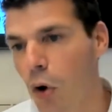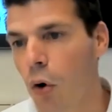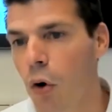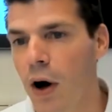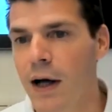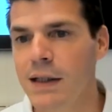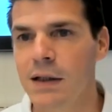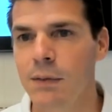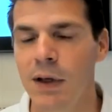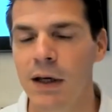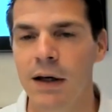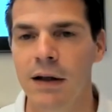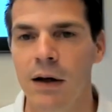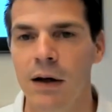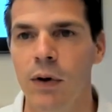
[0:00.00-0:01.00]
or ask me,
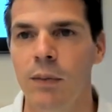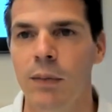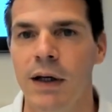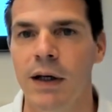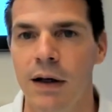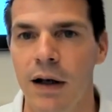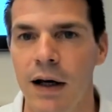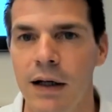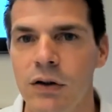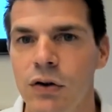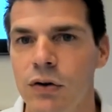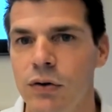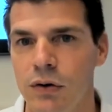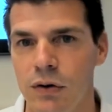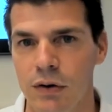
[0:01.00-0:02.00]
and I will be glad
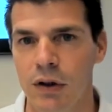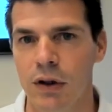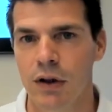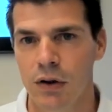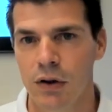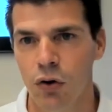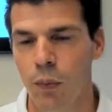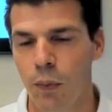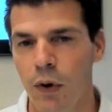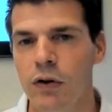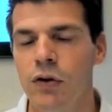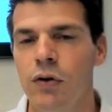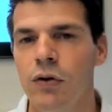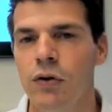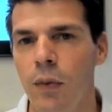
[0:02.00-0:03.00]
to
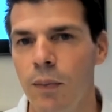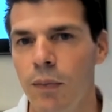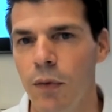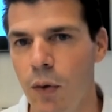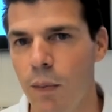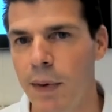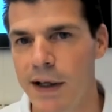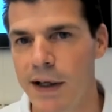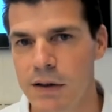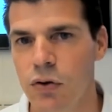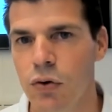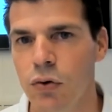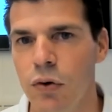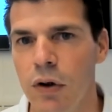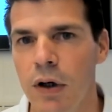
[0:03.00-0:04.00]
point you the best
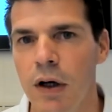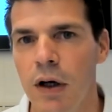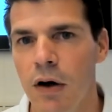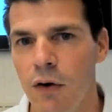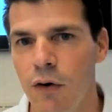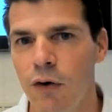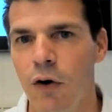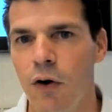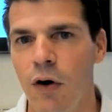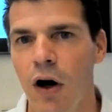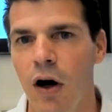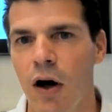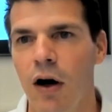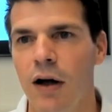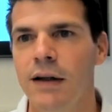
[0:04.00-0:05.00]
tool for
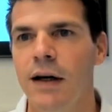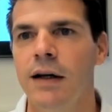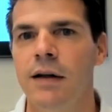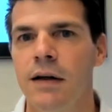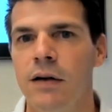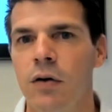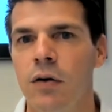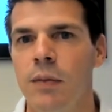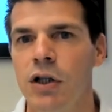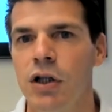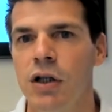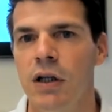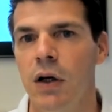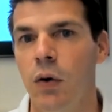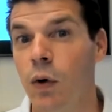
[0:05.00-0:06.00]
titanium
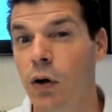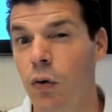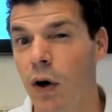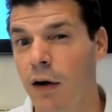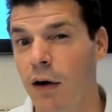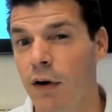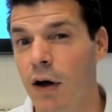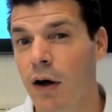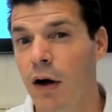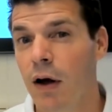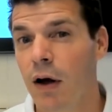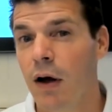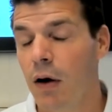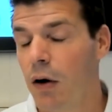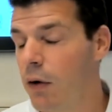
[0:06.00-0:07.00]
machining. We do have,
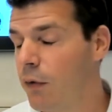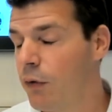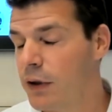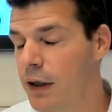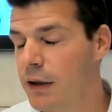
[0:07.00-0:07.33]
for